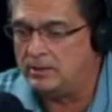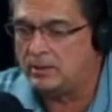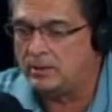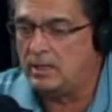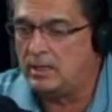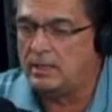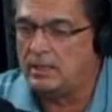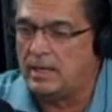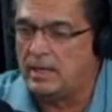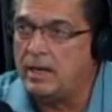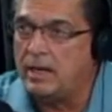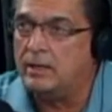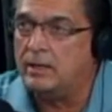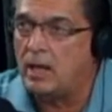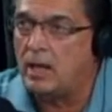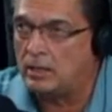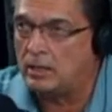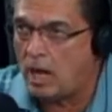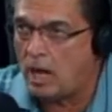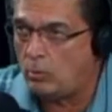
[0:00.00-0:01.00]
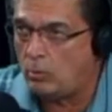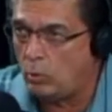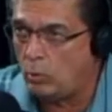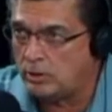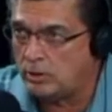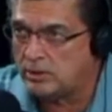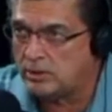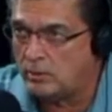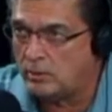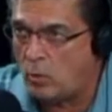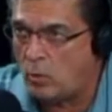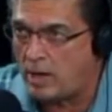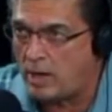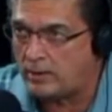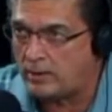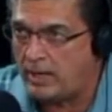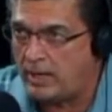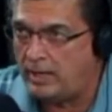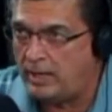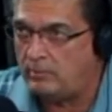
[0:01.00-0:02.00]
again a lot worse than
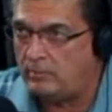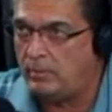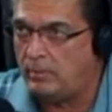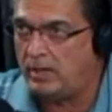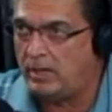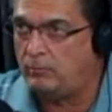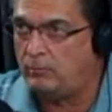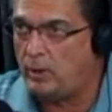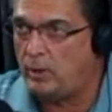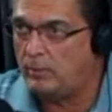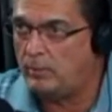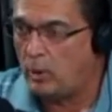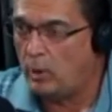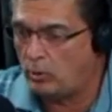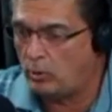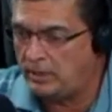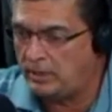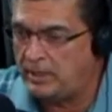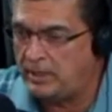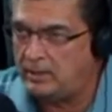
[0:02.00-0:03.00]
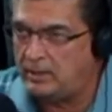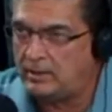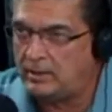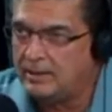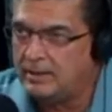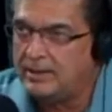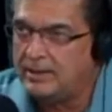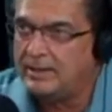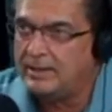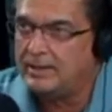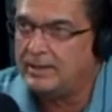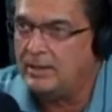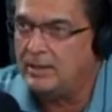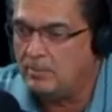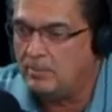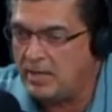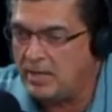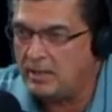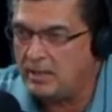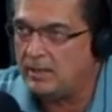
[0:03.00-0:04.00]
Watergate. But if we would only get the
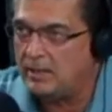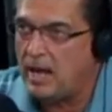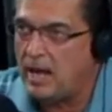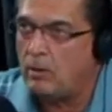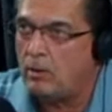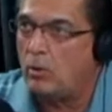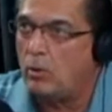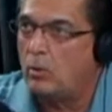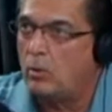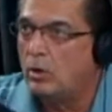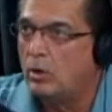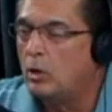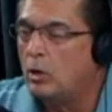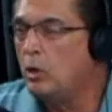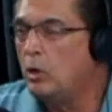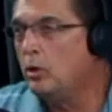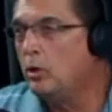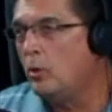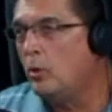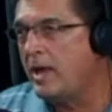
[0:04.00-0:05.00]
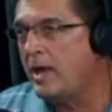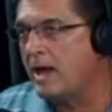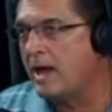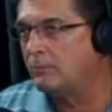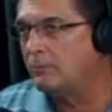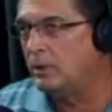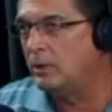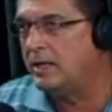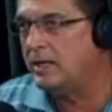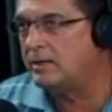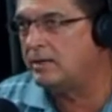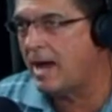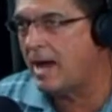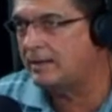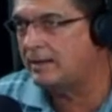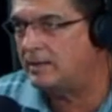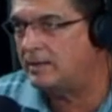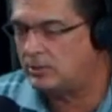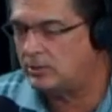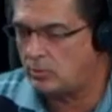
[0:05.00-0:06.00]
media now, who do we have really
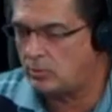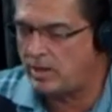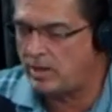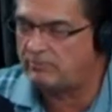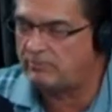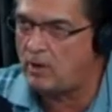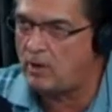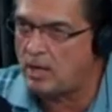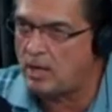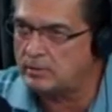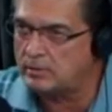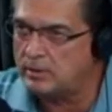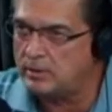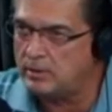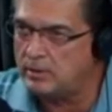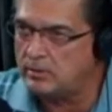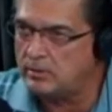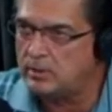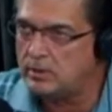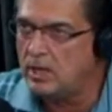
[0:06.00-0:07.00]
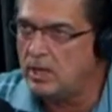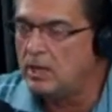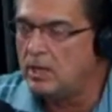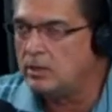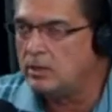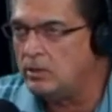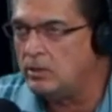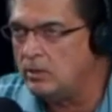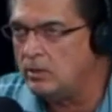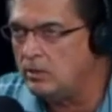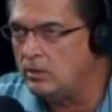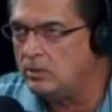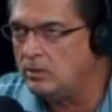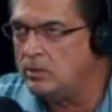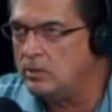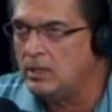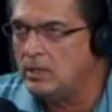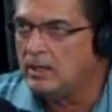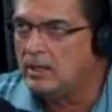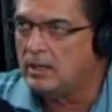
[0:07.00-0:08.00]
attacking this? We have Fox News, you,
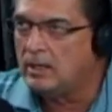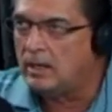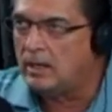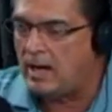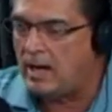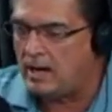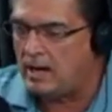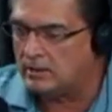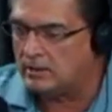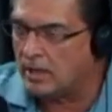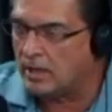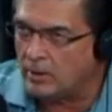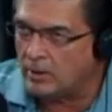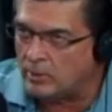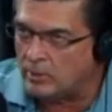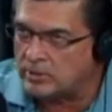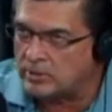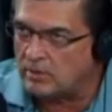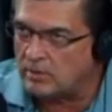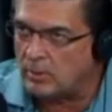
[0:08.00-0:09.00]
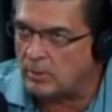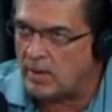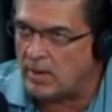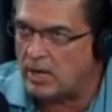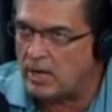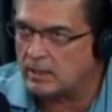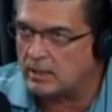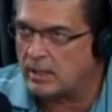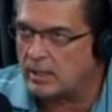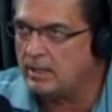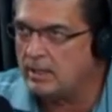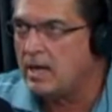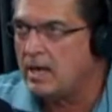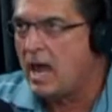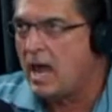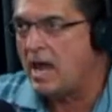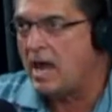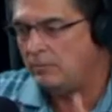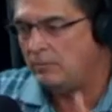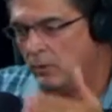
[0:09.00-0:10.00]
Gun Owners of America,
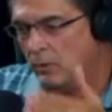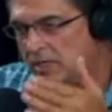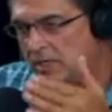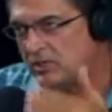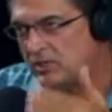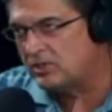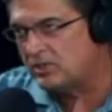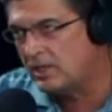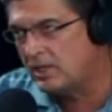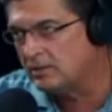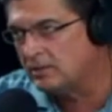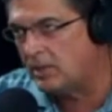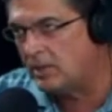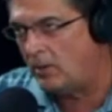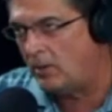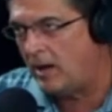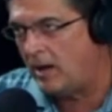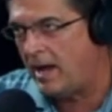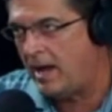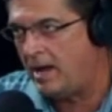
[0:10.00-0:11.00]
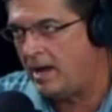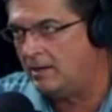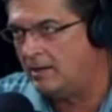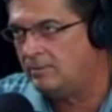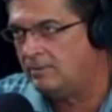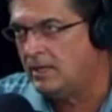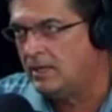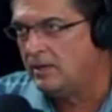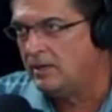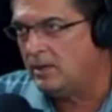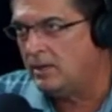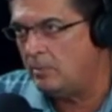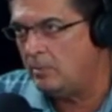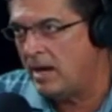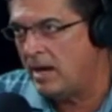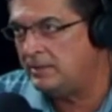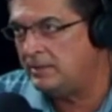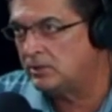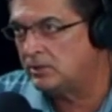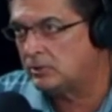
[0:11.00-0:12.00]
and we still don't have the
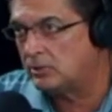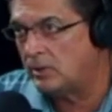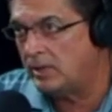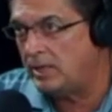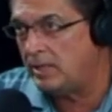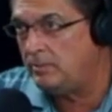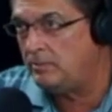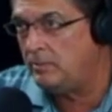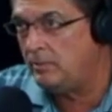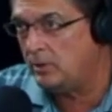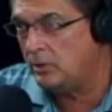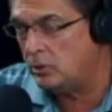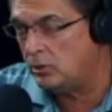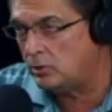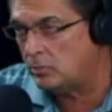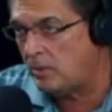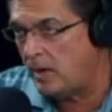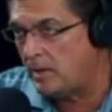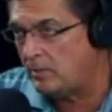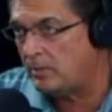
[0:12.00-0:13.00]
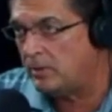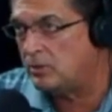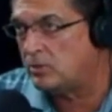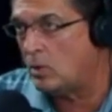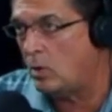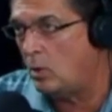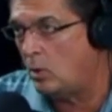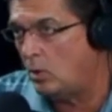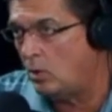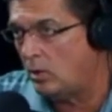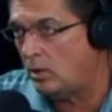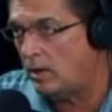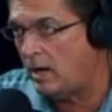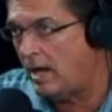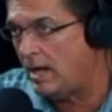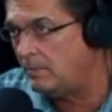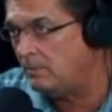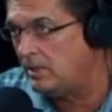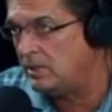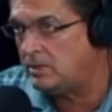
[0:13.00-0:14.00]
mainstream newspapers or
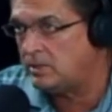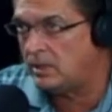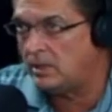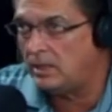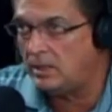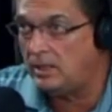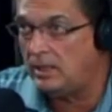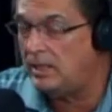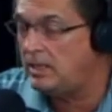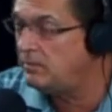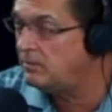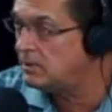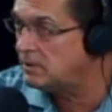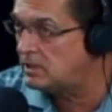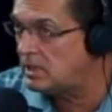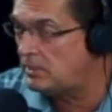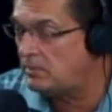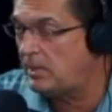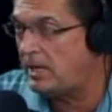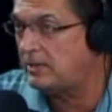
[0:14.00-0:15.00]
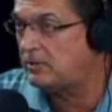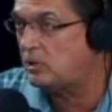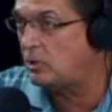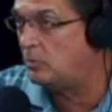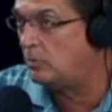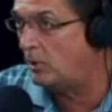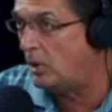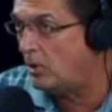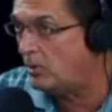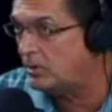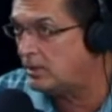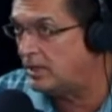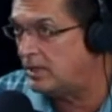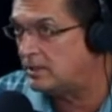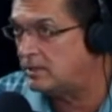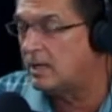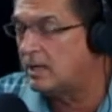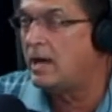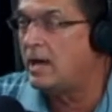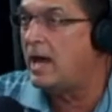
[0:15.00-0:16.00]
NBC. Even CBS, who broke
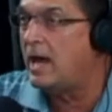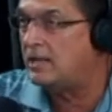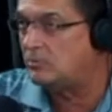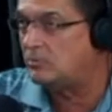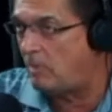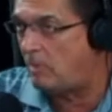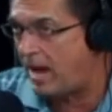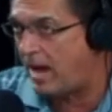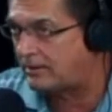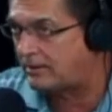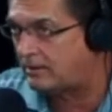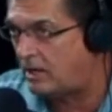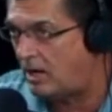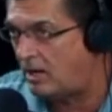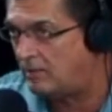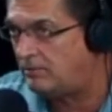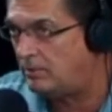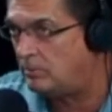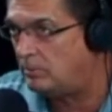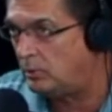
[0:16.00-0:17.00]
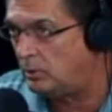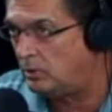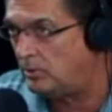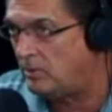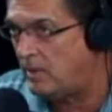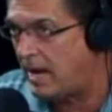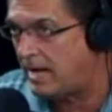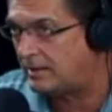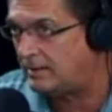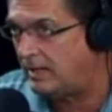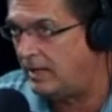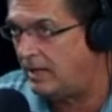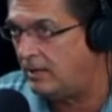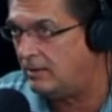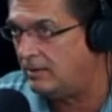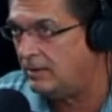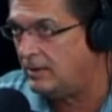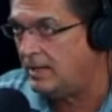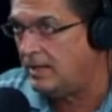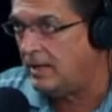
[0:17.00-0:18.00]
this, has backed off and pulled back now.
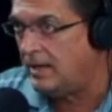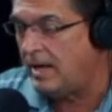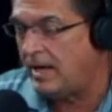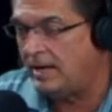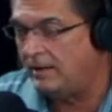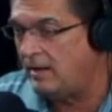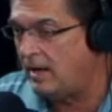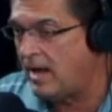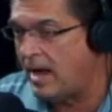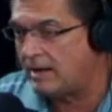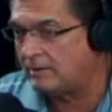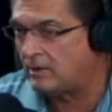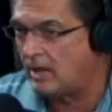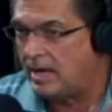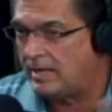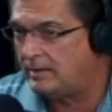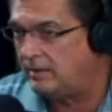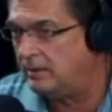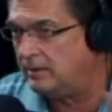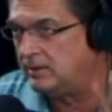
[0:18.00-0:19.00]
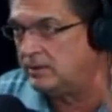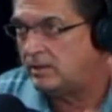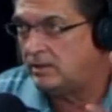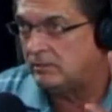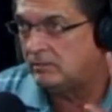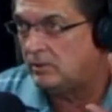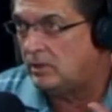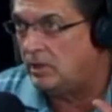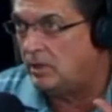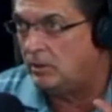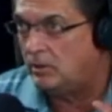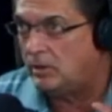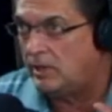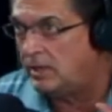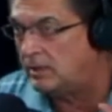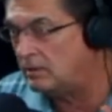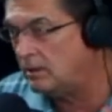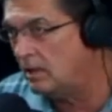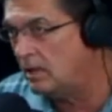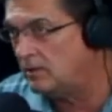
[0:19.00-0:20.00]
And they act like it's, you know,
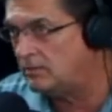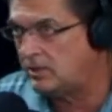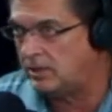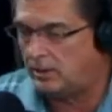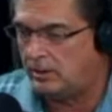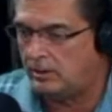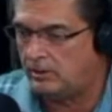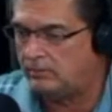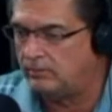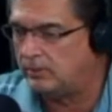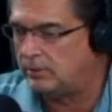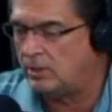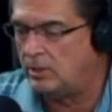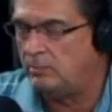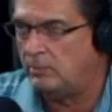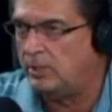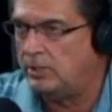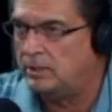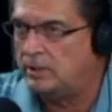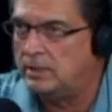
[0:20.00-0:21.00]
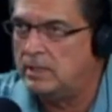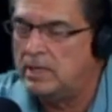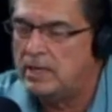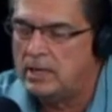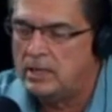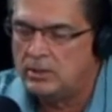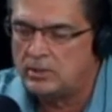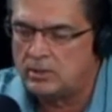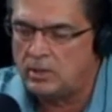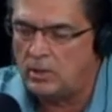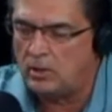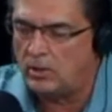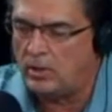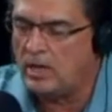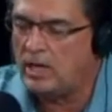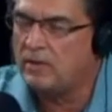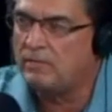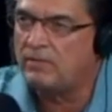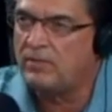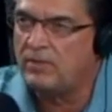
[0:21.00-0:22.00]
kid gloves here for some reason. So
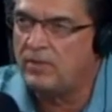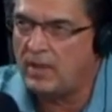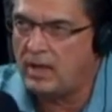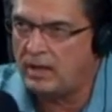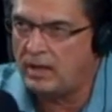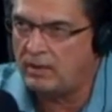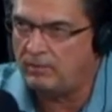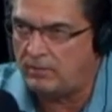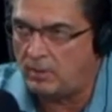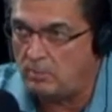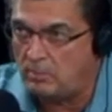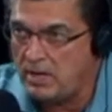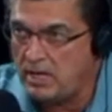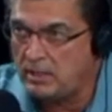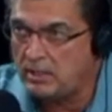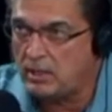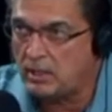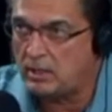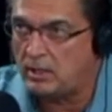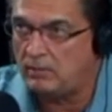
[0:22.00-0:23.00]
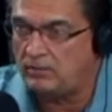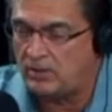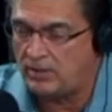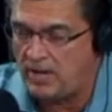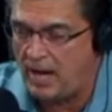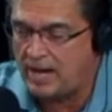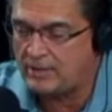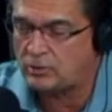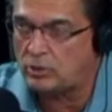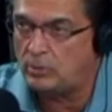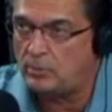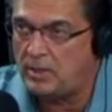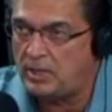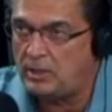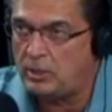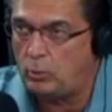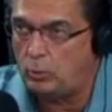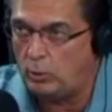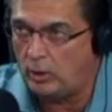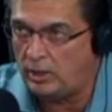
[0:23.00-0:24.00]
if the national
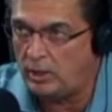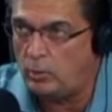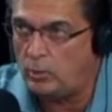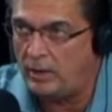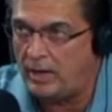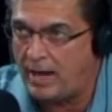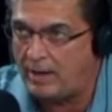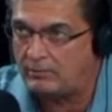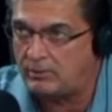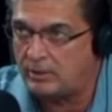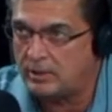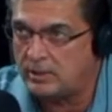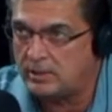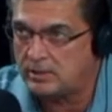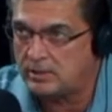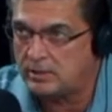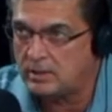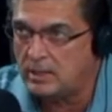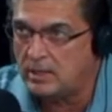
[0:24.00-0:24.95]
media really went after this,